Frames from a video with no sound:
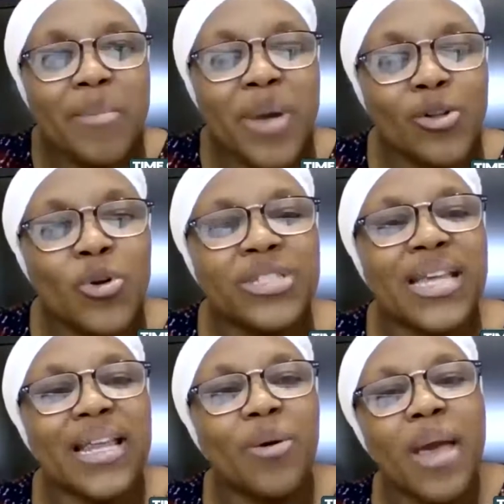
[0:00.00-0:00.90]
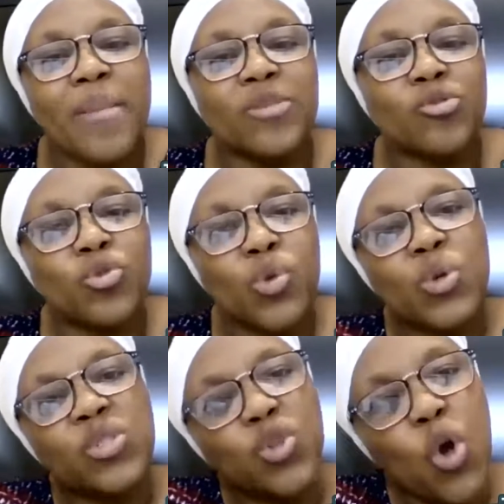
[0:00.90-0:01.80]
emaXhoseni, waya maZulu,
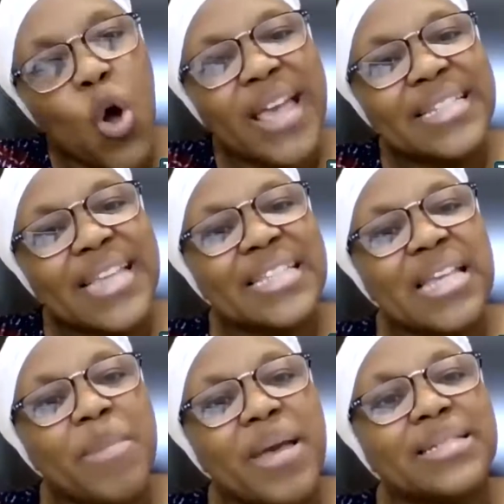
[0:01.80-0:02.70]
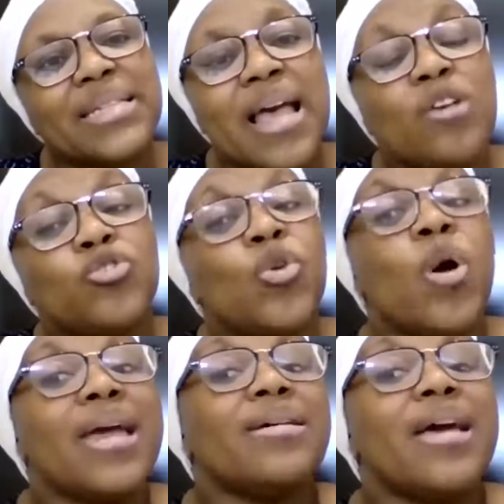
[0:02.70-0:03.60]
zonke ziyasebenza.
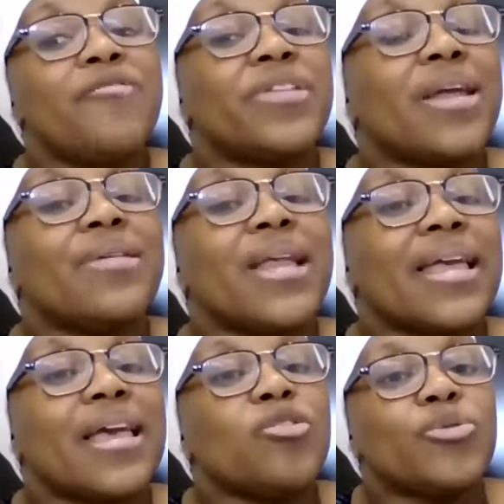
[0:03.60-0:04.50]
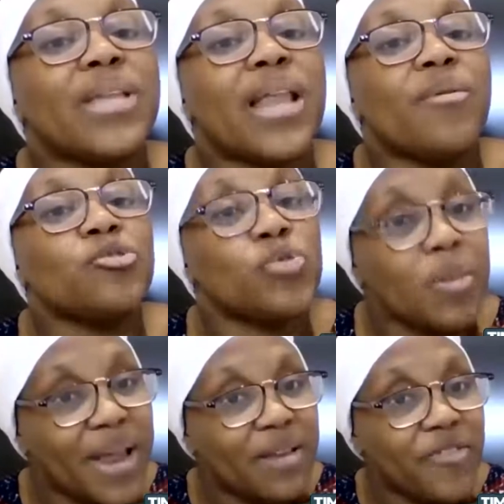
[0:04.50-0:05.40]
So every now and again those languages
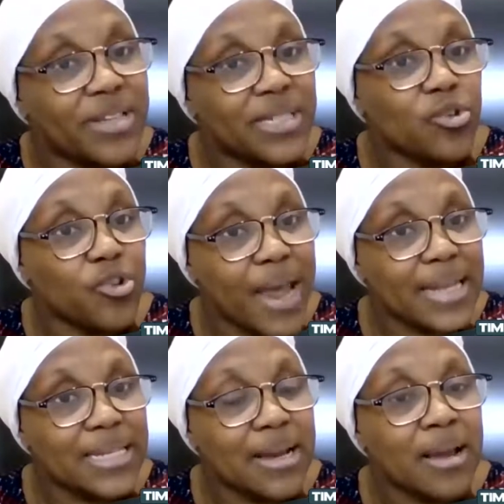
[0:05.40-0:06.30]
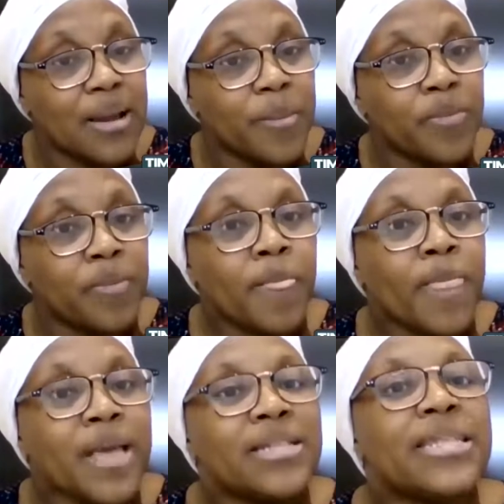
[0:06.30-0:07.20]
will manifest in your writing.
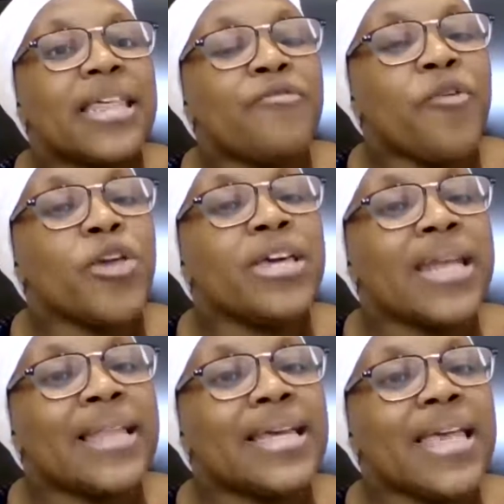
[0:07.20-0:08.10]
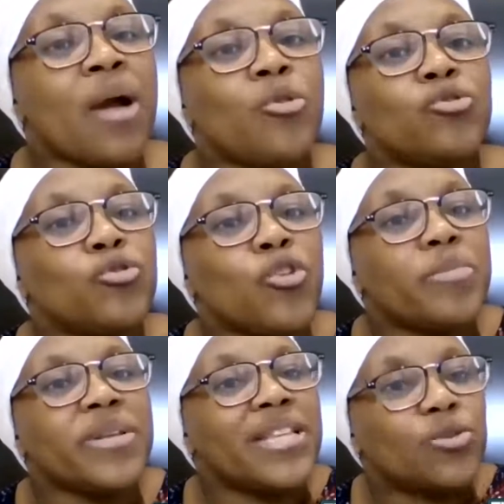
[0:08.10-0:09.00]
Therefore, e-writing yakho should
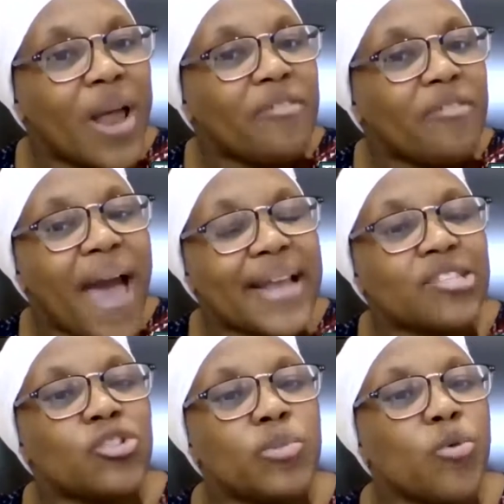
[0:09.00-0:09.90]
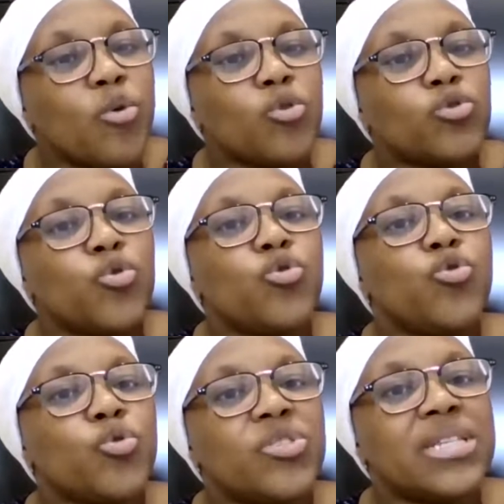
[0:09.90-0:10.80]
not be disqualified just because you
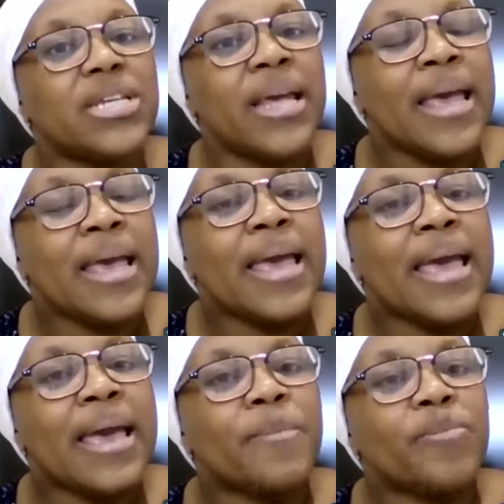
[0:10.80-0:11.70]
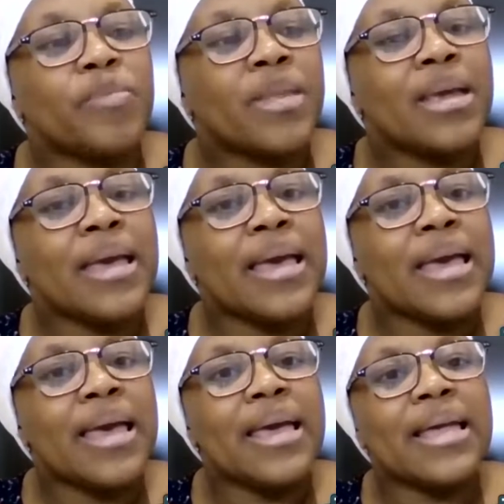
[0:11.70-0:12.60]
used a
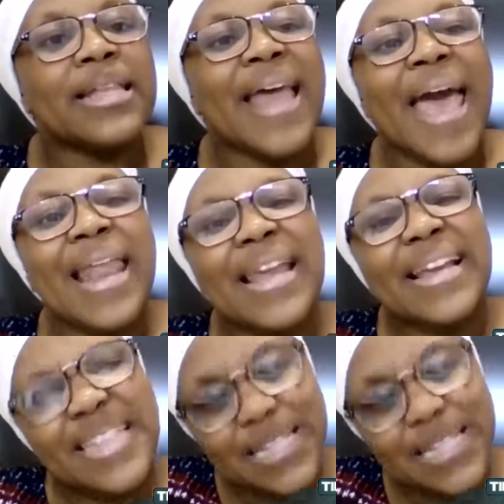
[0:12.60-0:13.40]
dialect